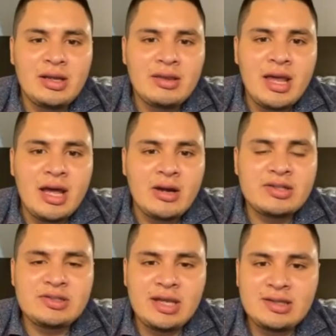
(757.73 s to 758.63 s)
that our
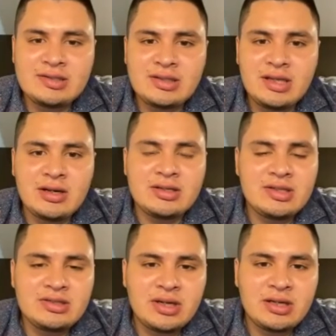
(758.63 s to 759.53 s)
states and our
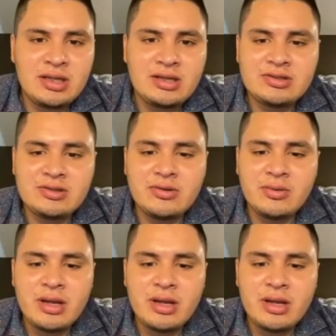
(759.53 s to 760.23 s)
district need to